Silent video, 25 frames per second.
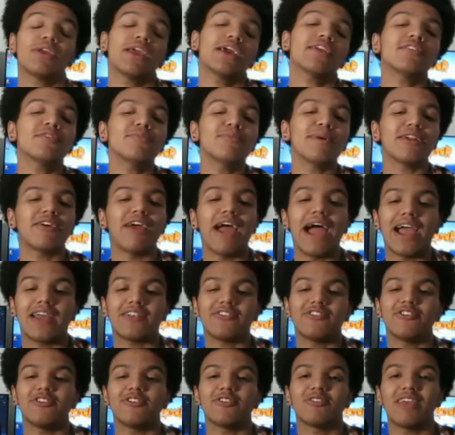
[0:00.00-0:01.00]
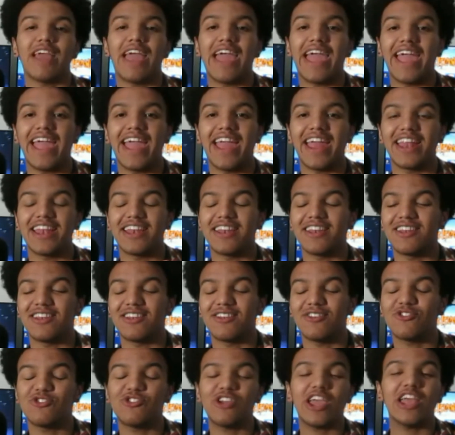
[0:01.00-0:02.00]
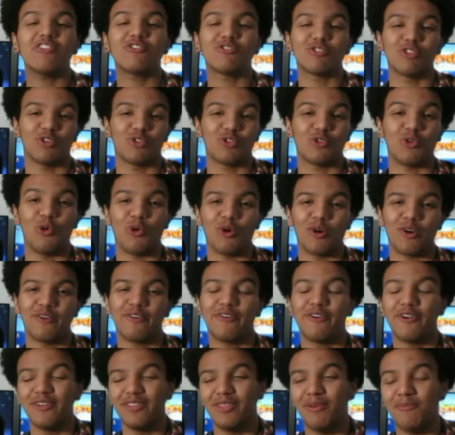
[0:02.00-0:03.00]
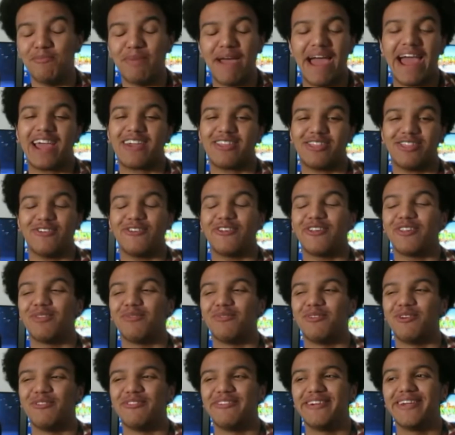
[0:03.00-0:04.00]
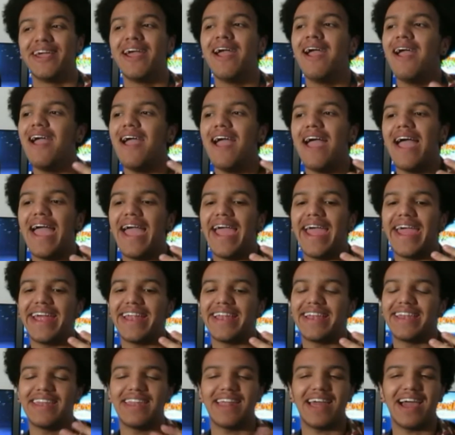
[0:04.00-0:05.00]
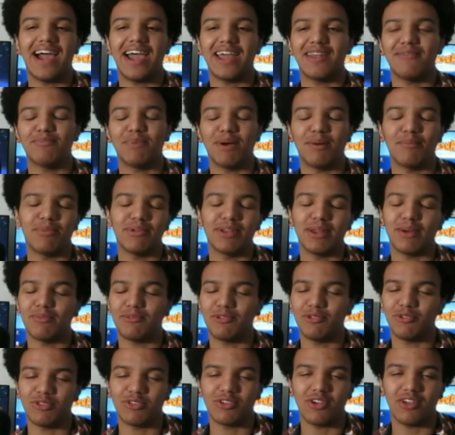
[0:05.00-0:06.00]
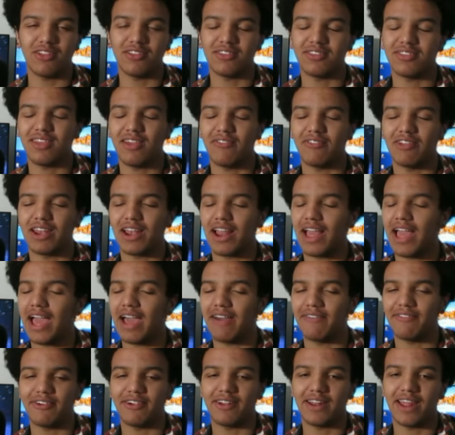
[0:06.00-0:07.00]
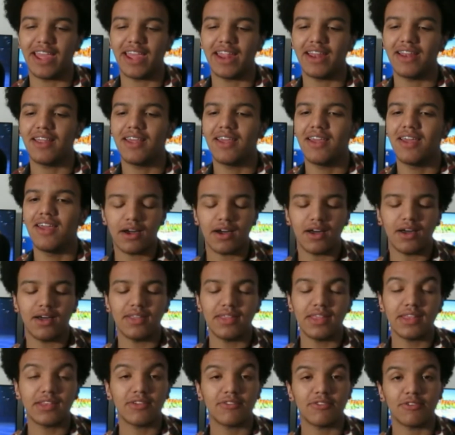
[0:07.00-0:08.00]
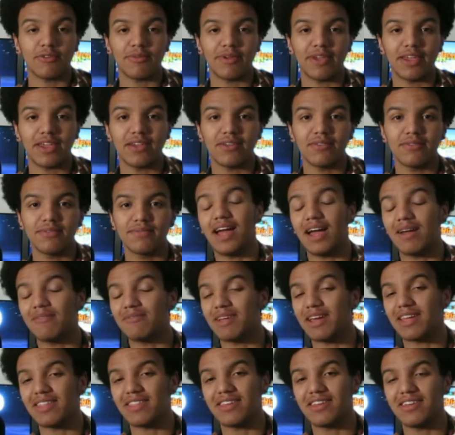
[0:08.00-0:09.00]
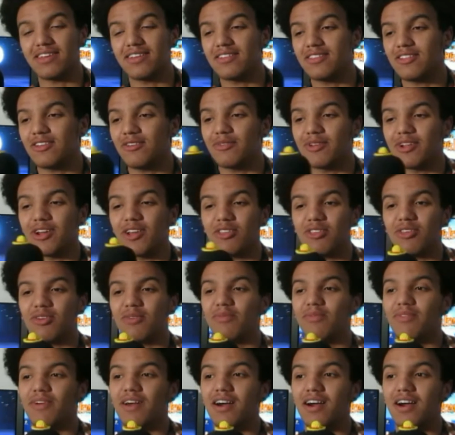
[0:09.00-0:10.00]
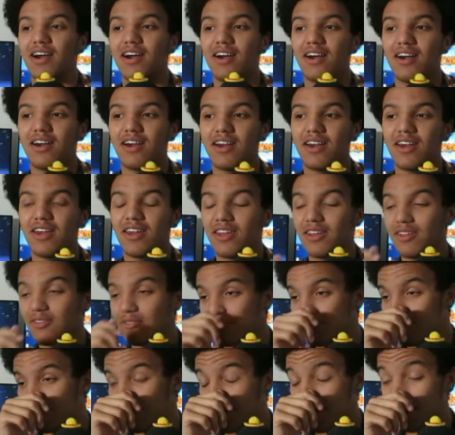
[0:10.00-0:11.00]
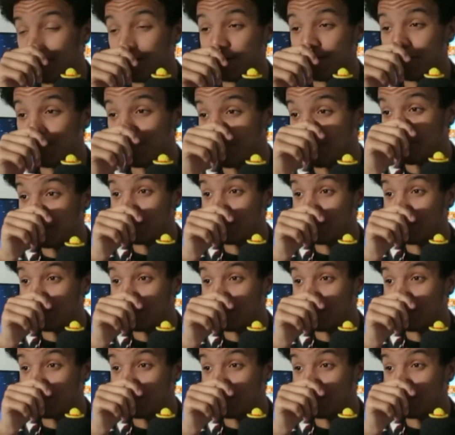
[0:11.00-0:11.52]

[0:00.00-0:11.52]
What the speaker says: gets some better actors and changed the score for the back third of the movie, and I'd bump it up to a solid 7.5 or an 8. That's it for me. I'm Nightly. You've been awesome. Fucking